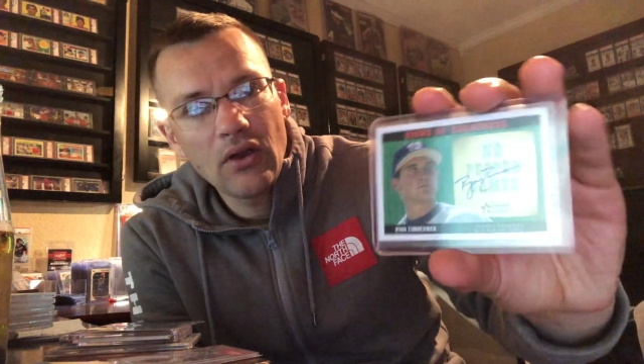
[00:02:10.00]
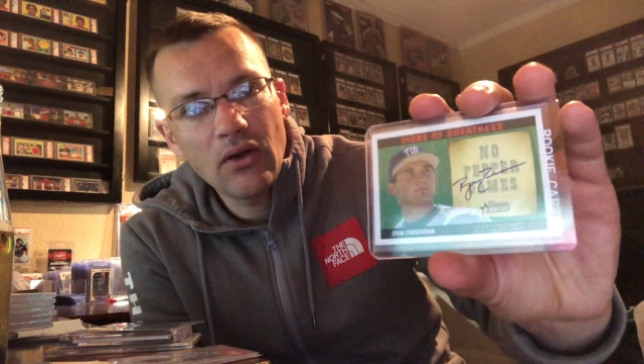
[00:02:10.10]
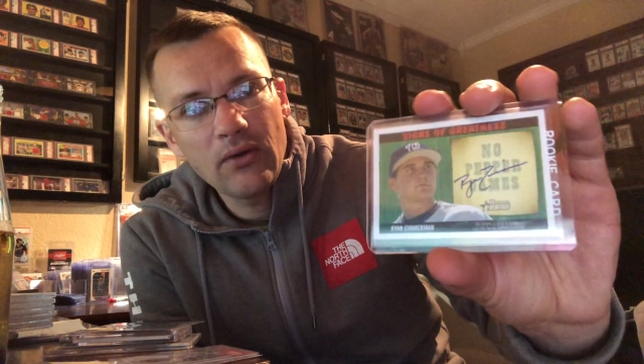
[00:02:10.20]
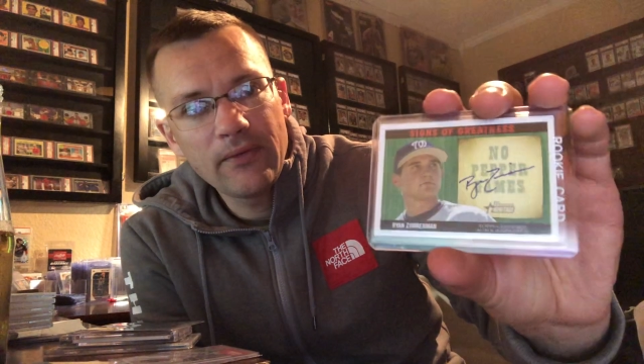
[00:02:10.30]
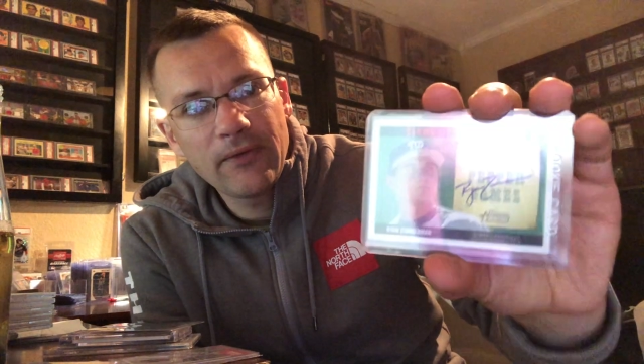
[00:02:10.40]

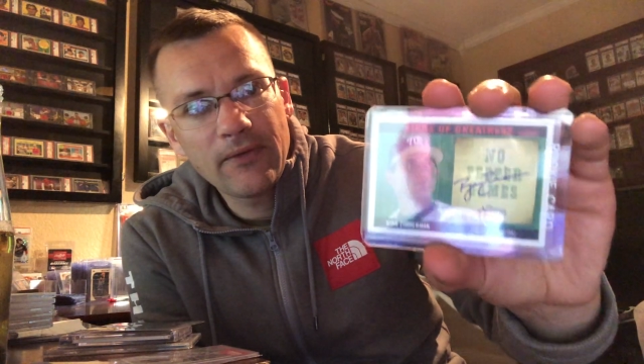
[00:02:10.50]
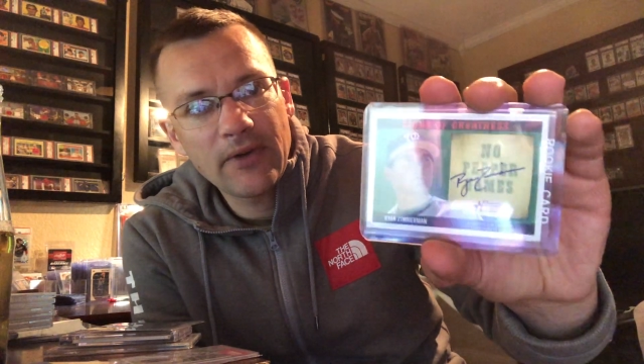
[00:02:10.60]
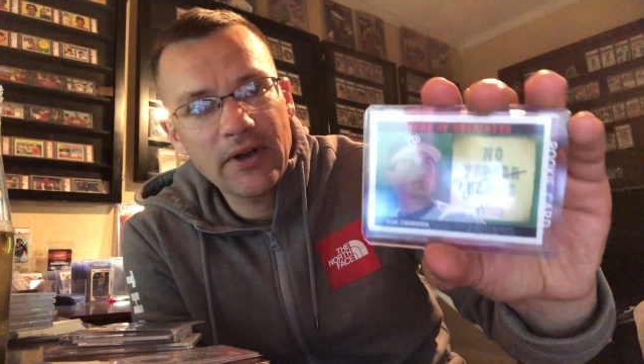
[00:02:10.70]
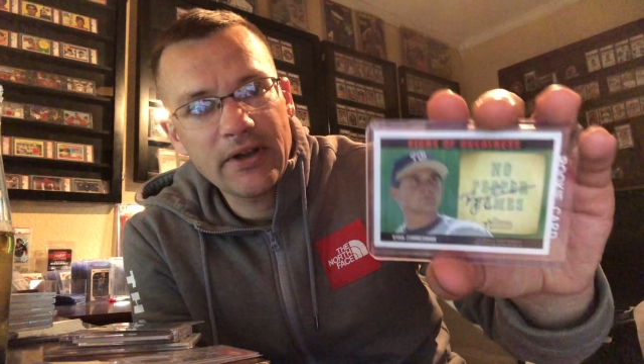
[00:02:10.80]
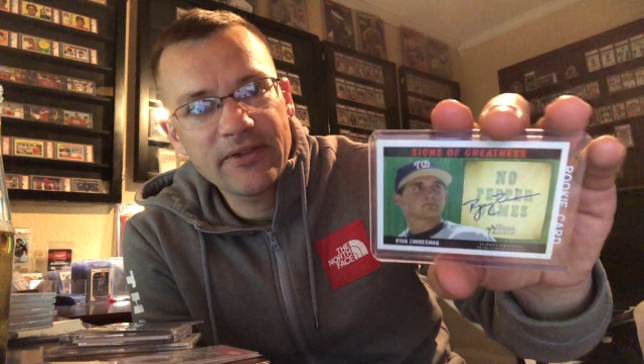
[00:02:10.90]

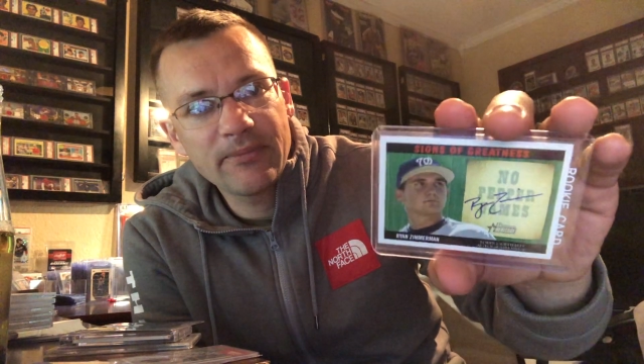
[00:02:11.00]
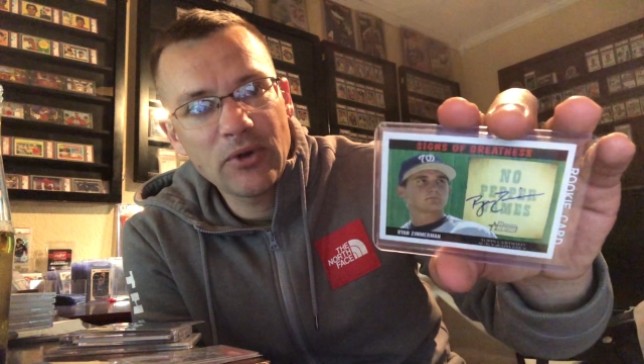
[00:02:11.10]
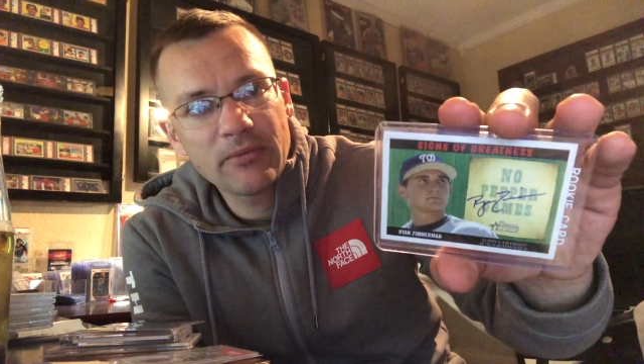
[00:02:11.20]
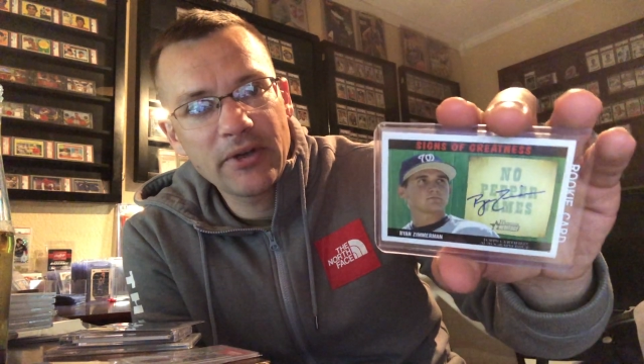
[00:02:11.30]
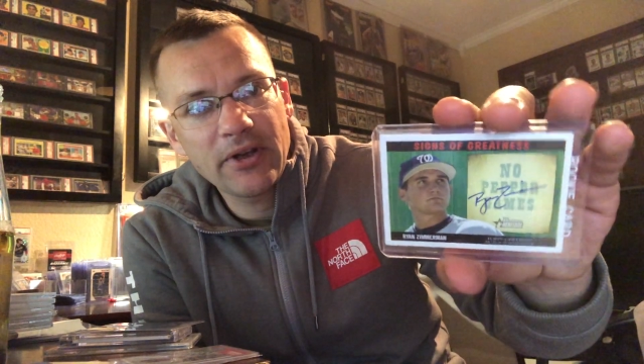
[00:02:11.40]
05
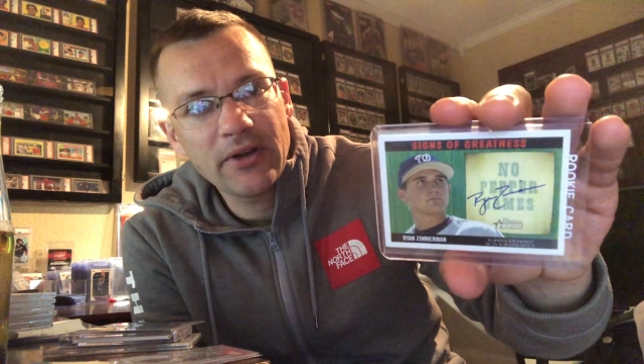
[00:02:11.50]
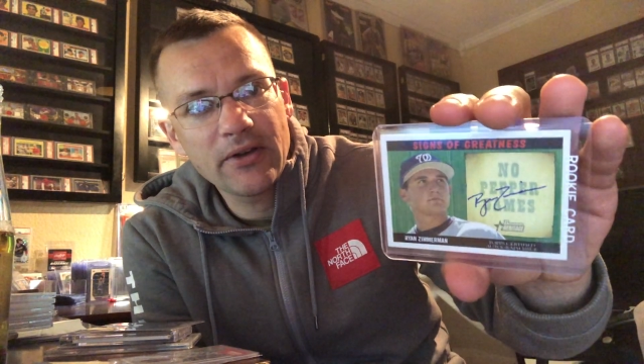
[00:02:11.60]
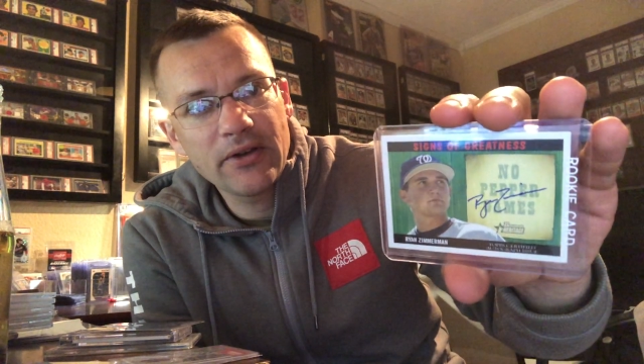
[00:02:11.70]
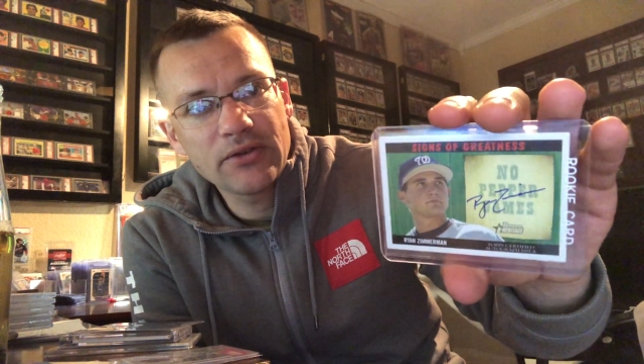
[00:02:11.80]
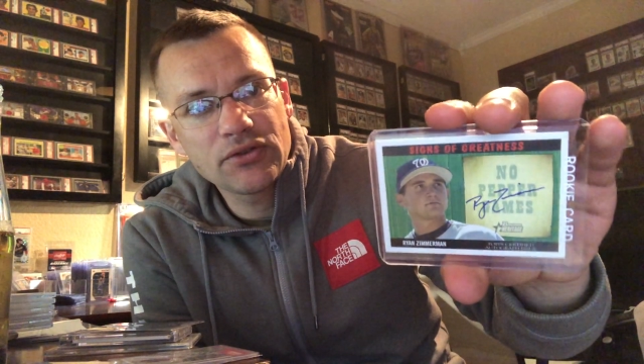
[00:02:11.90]
Bowman
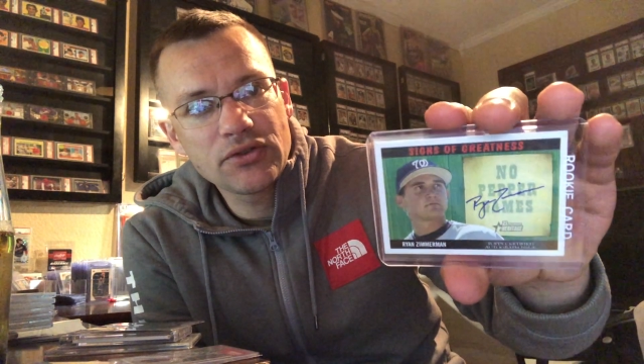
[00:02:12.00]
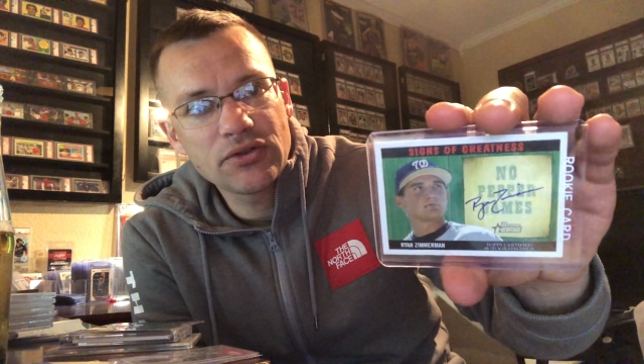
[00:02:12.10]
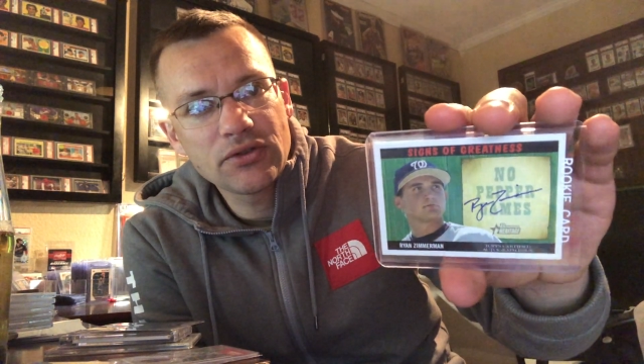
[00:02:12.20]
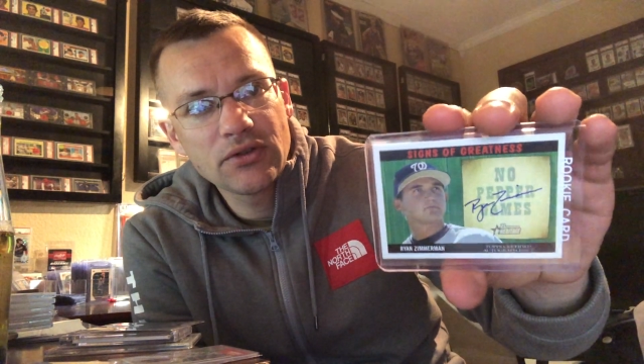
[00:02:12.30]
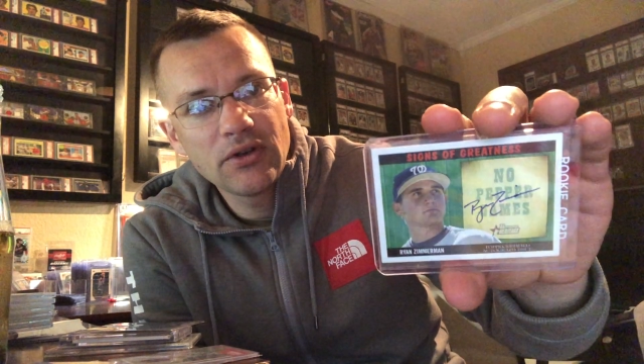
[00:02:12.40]
Heritage,